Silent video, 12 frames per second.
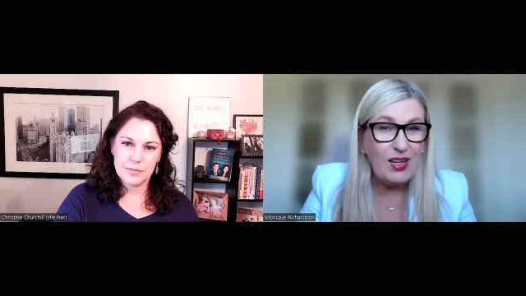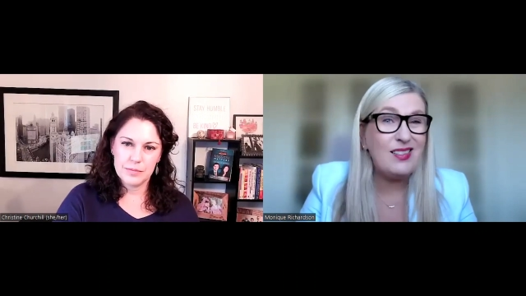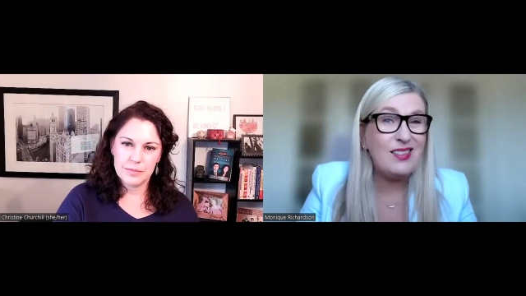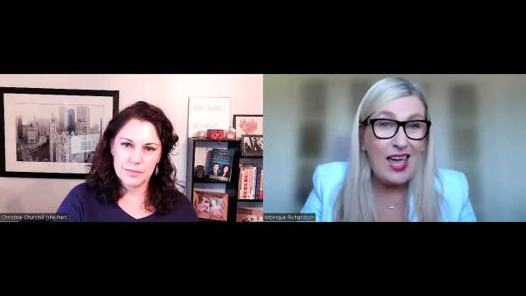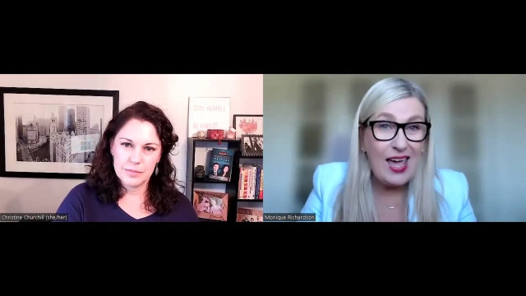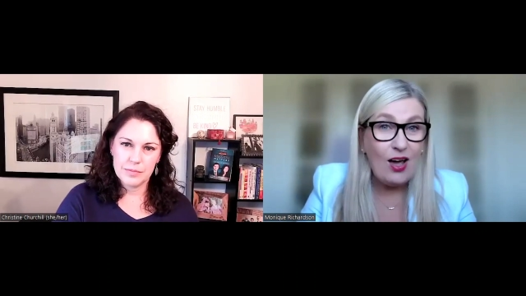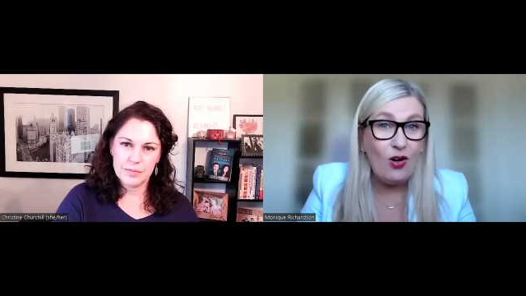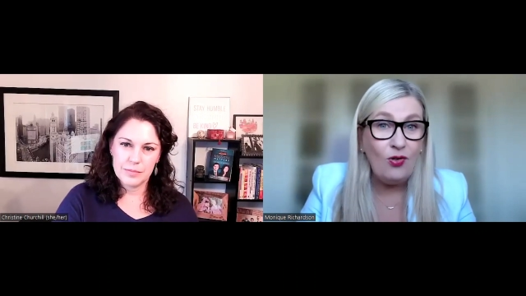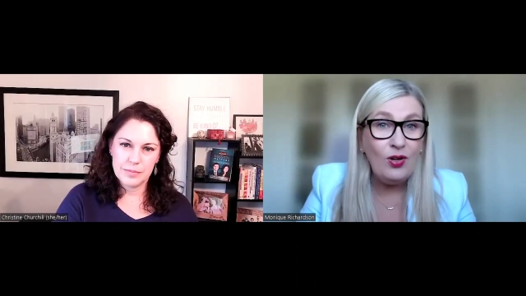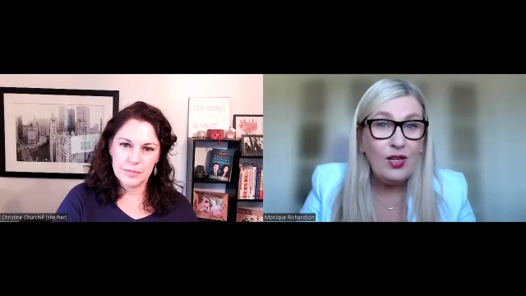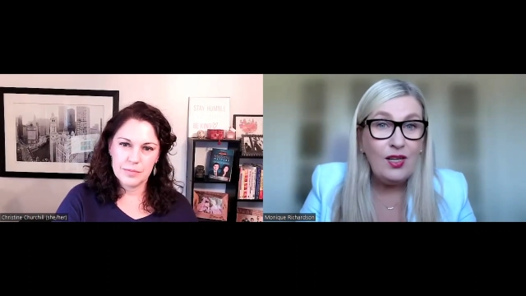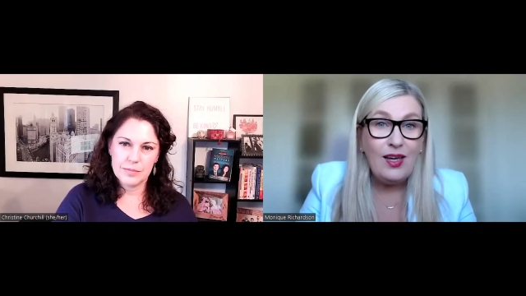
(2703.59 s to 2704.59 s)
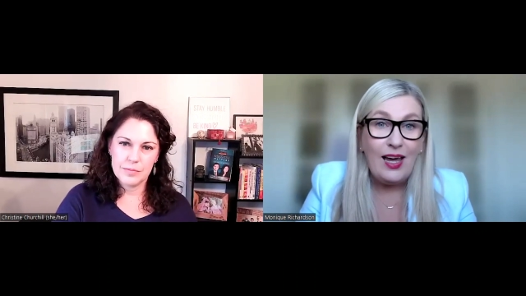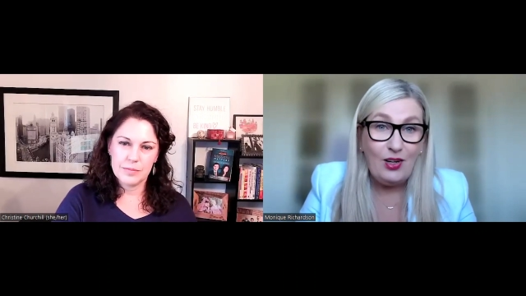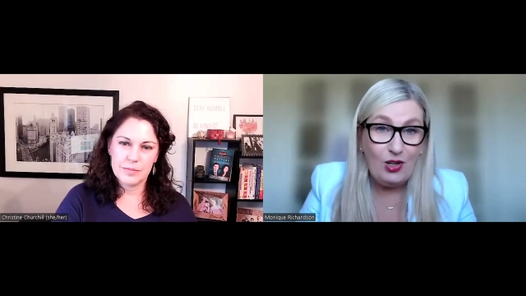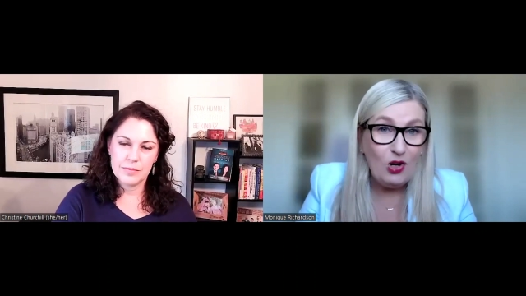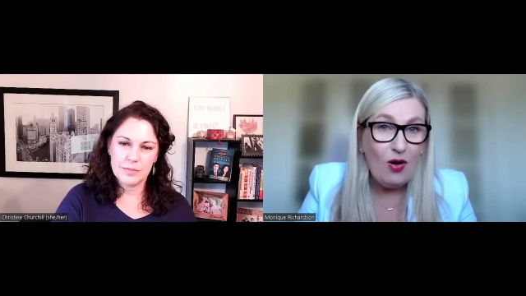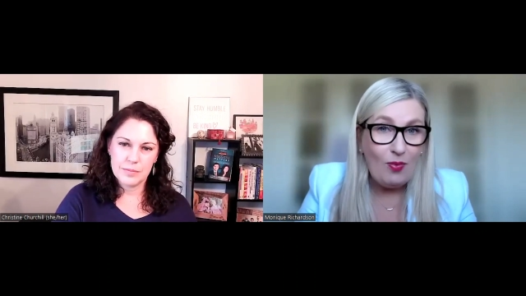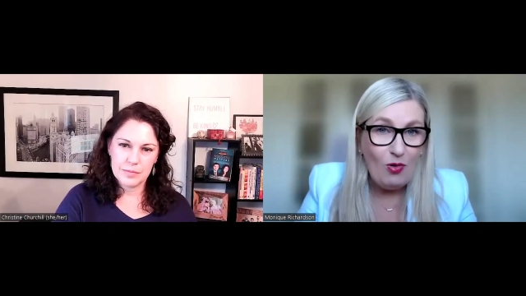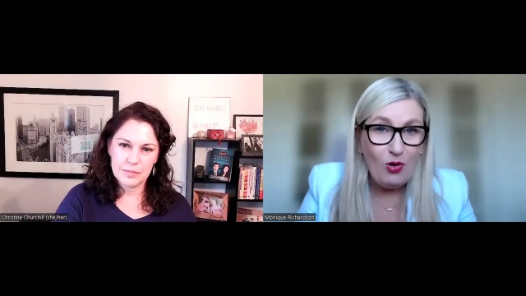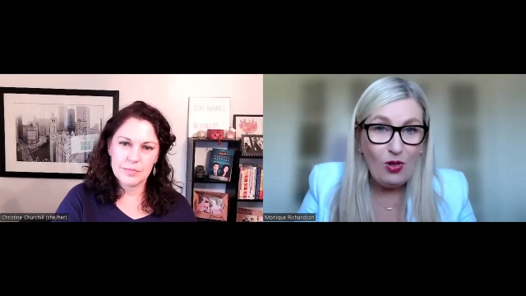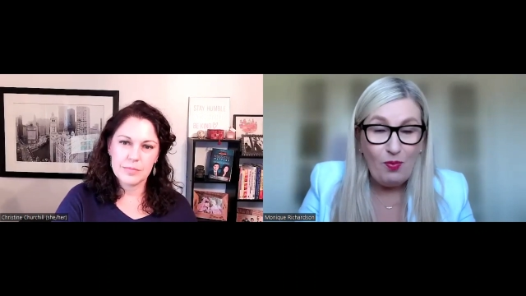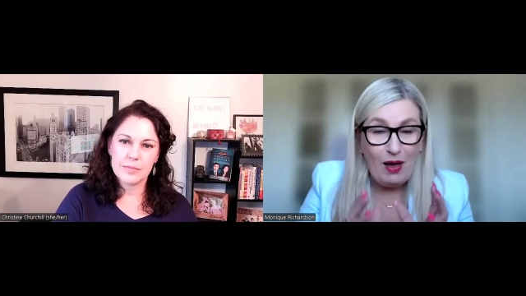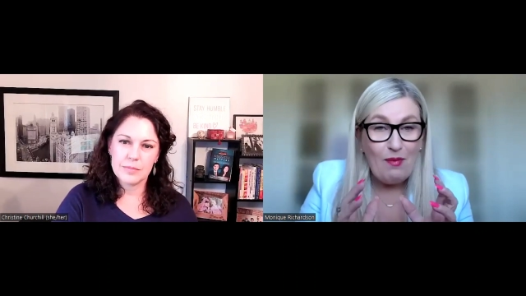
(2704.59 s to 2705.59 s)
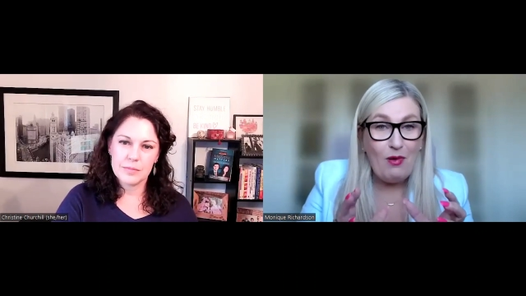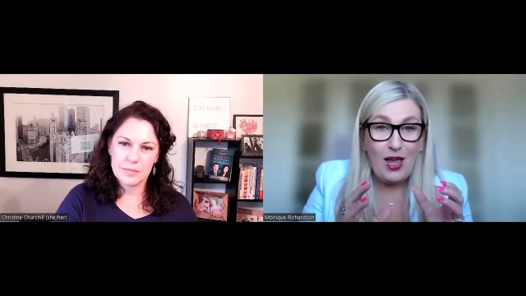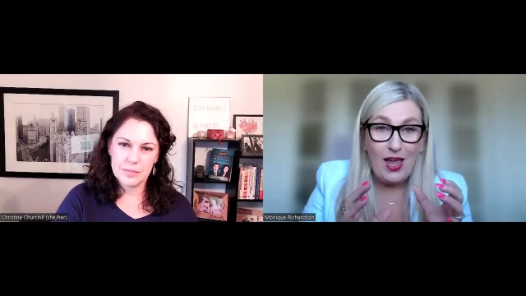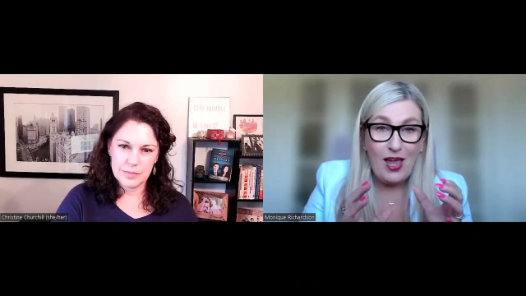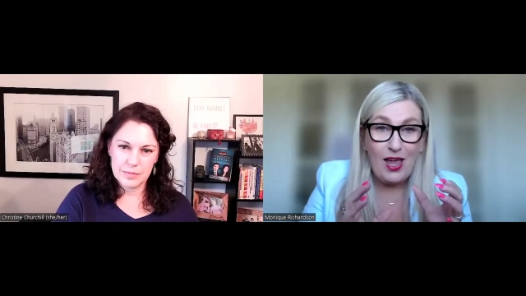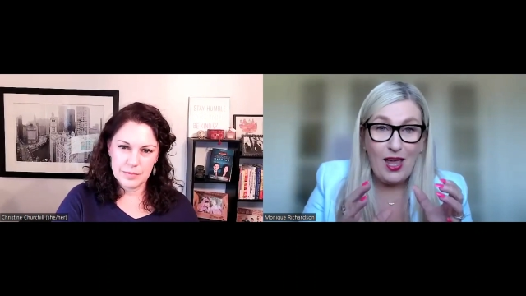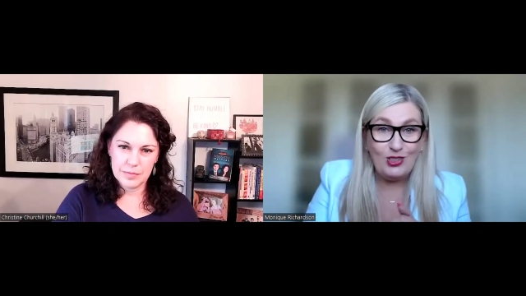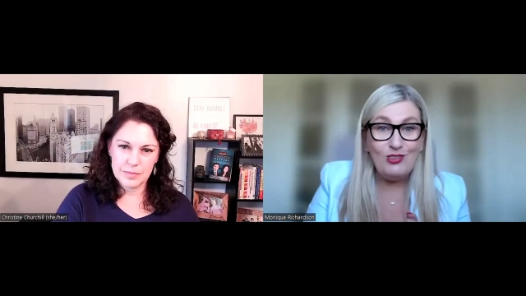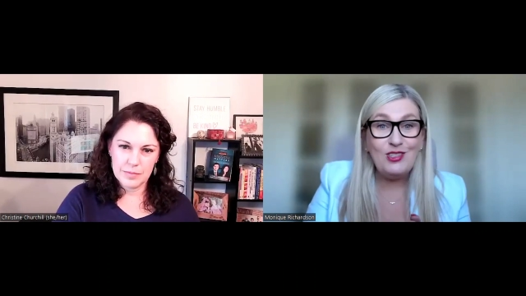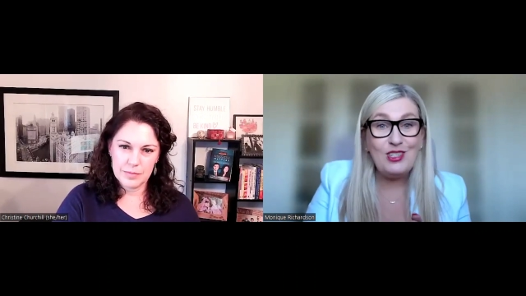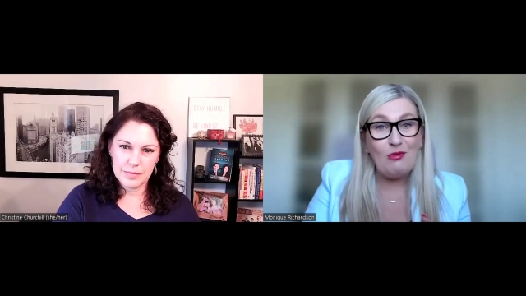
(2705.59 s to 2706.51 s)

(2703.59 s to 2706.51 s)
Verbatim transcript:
Speaker 1: It's how and you know, I'm all about my actions.